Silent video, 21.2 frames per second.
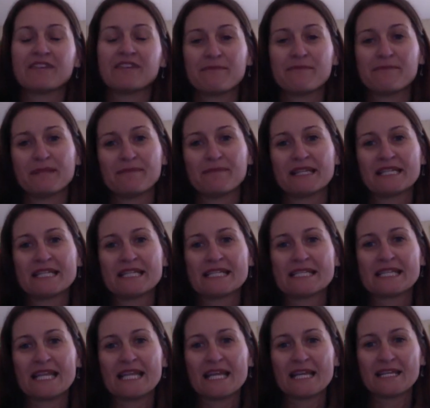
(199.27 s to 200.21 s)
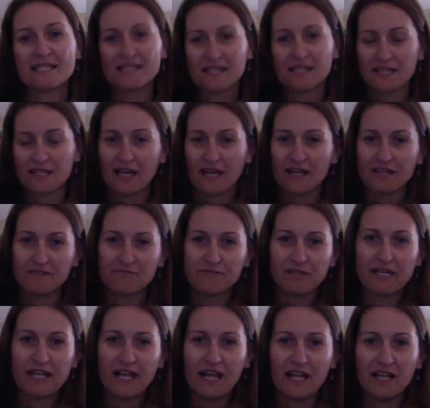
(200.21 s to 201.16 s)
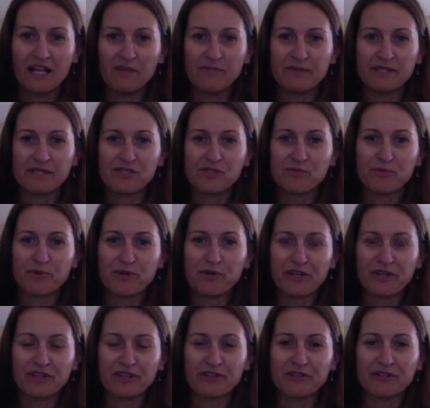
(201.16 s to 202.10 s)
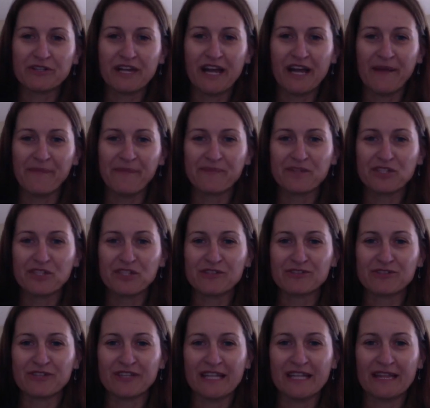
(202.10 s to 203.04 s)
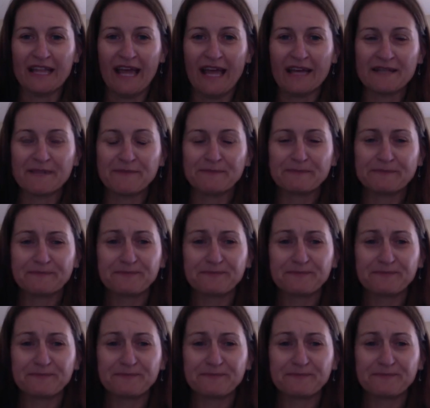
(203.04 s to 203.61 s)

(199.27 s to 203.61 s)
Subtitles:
implement these things and kind of really help and support your children in that.